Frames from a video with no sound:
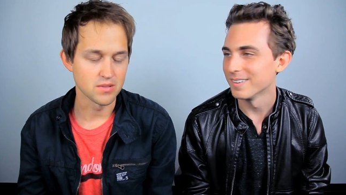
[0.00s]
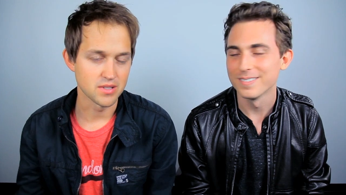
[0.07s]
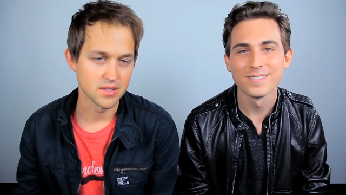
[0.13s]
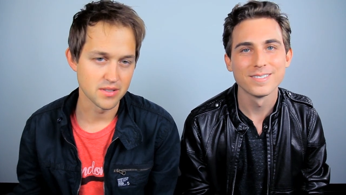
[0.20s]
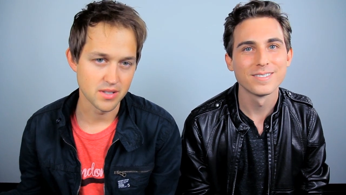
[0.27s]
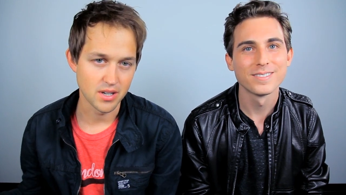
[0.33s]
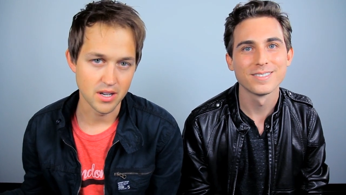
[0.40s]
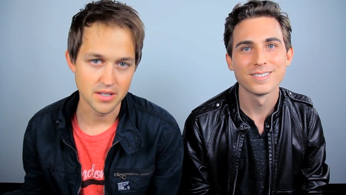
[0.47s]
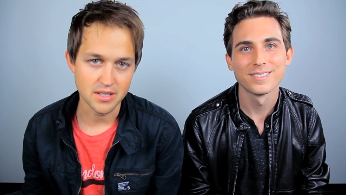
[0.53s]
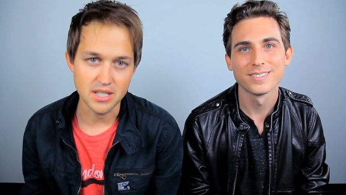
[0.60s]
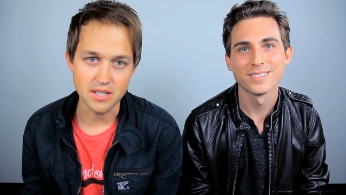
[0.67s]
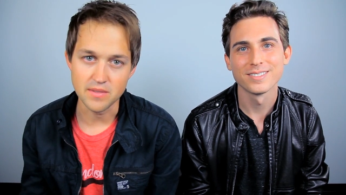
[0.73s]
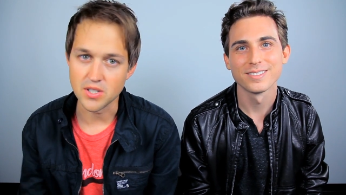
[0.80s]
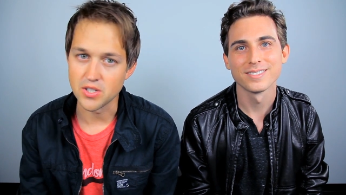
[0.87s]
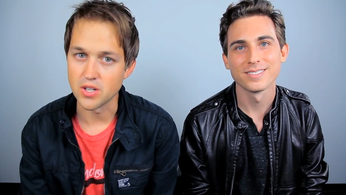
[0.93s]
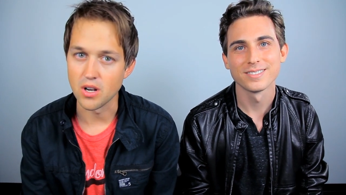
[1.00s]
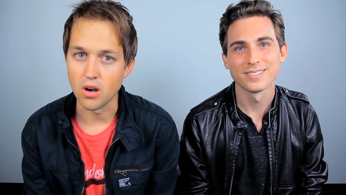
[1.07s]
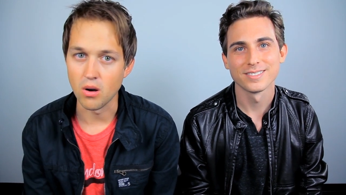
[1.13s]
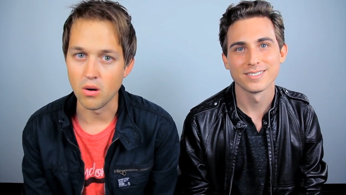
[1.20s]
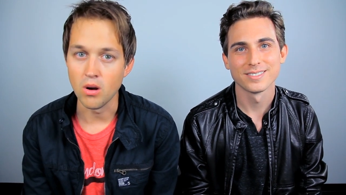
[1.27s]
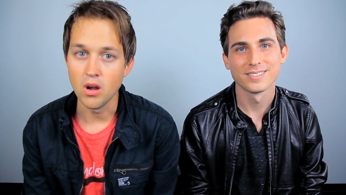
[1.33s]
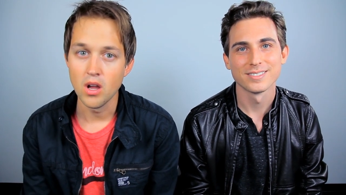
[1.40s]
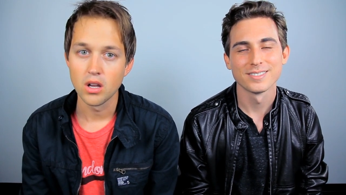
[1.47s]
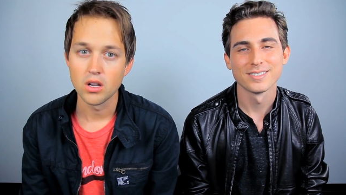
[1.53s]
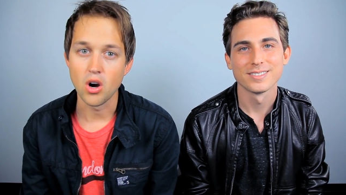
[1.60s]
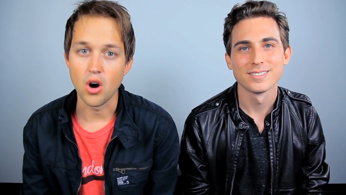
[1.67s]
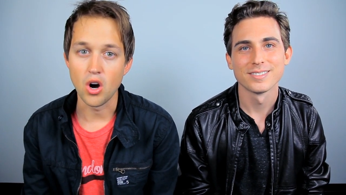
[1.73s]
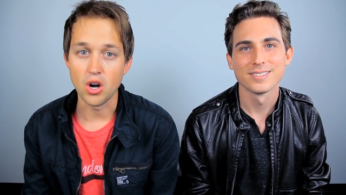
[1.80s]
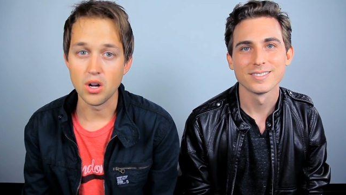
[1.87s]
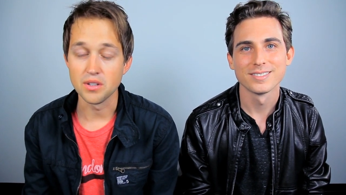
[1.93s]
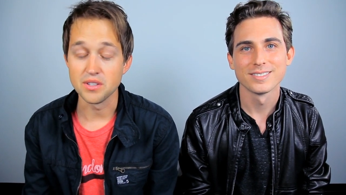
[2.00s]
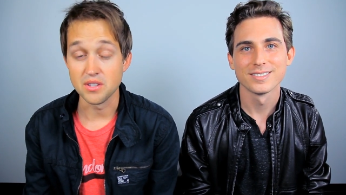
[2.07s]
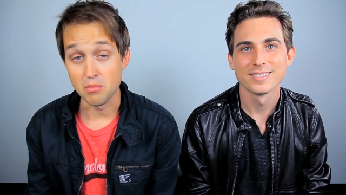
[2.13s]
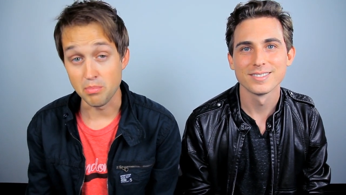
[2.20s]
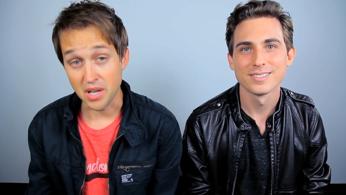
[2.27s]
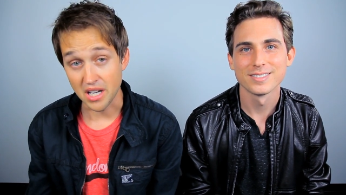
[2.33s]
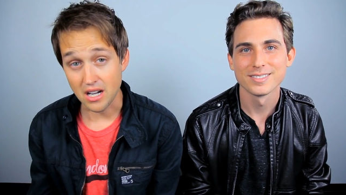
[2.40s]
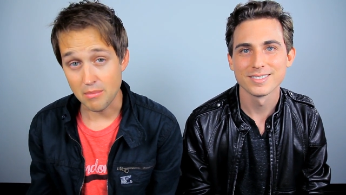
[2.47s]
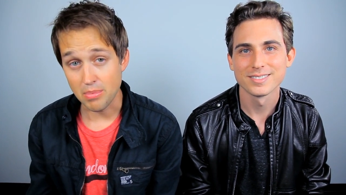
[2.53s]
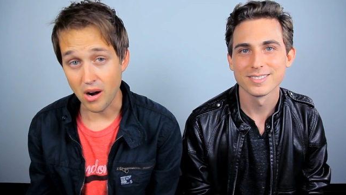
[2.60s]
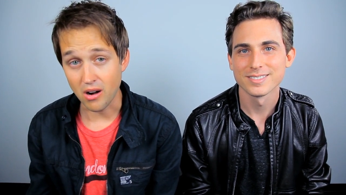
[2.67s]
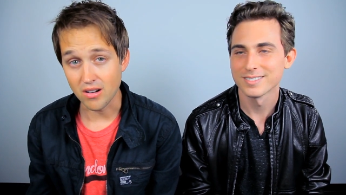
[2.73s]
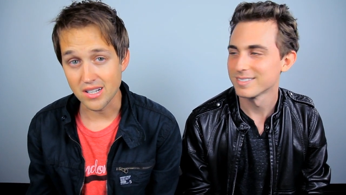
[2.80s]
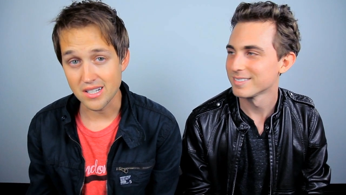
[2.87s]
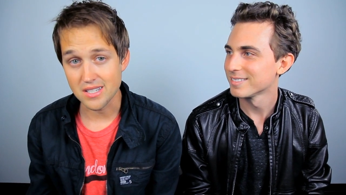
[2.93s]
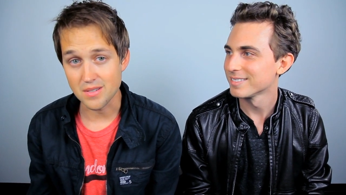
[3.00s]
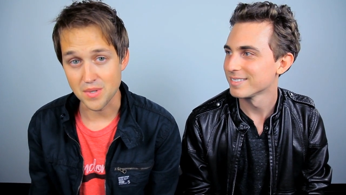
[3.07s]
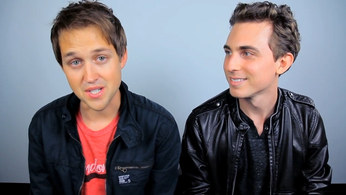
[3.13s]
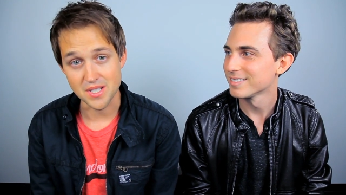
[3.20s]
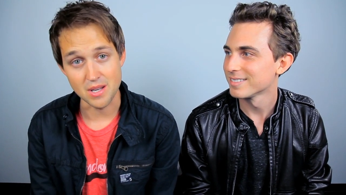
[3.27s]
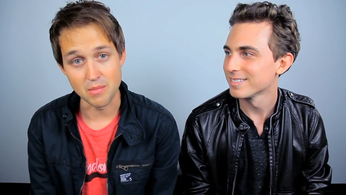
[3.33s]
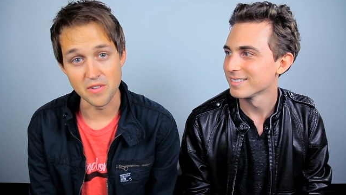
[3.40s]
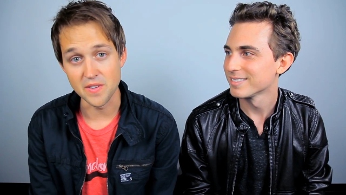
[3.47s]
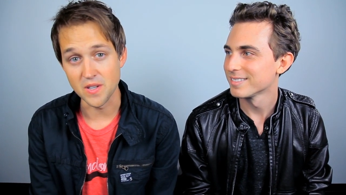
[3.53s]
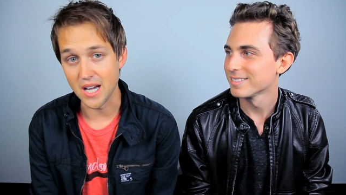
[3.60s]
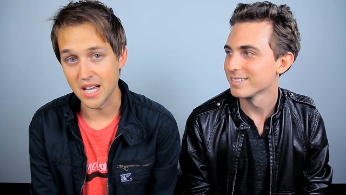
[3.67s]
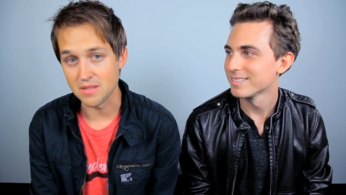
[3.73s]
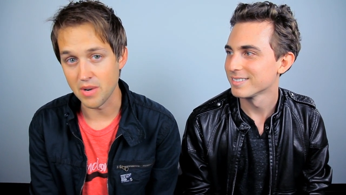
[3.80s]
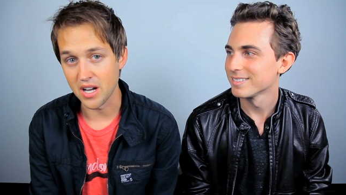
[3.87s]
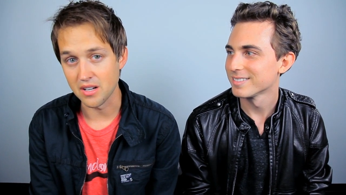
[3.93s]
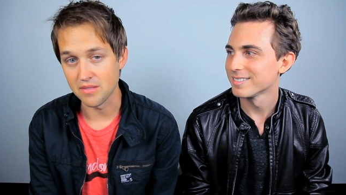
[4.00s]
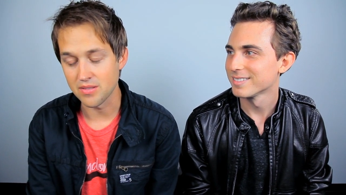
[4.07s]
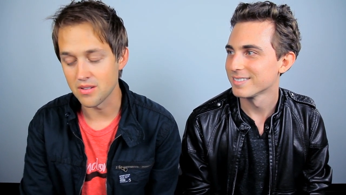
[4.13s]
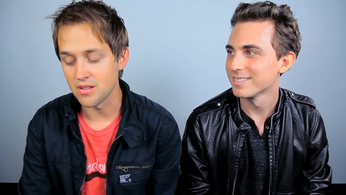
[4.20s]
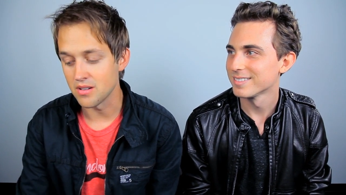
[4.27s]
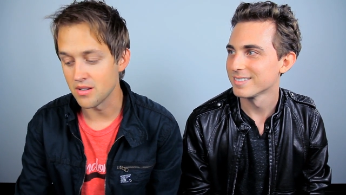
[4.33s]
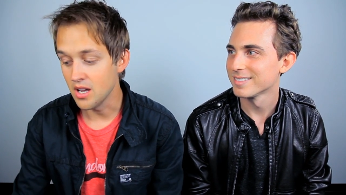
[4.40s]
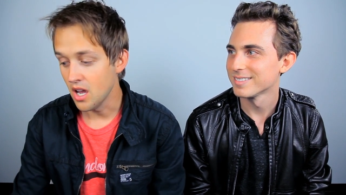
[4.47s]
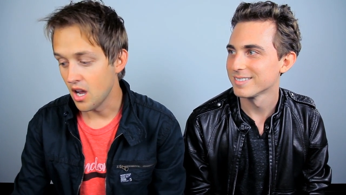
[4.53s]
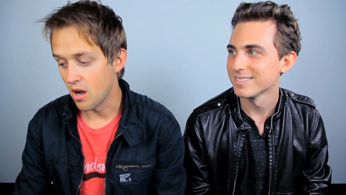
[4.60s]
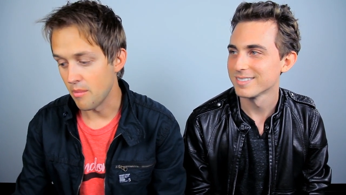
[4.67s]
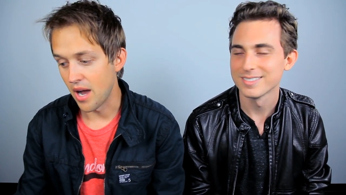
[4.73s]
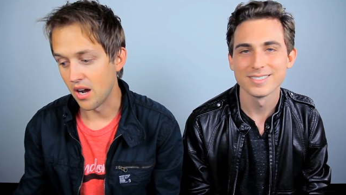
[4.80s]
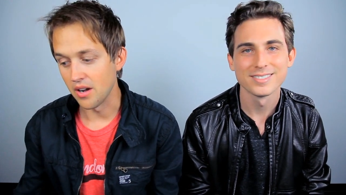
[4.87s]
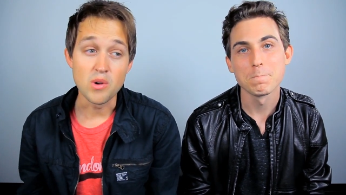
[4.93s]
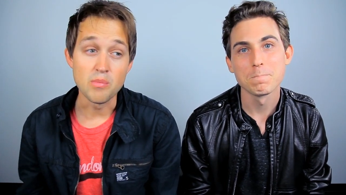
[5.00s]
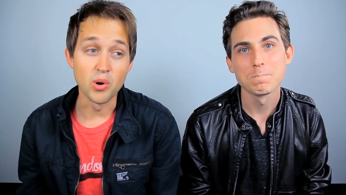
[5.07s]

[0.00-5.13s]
Speaker 1: there was this TV show called The Pickup Artist, which some of you guys might have heard about.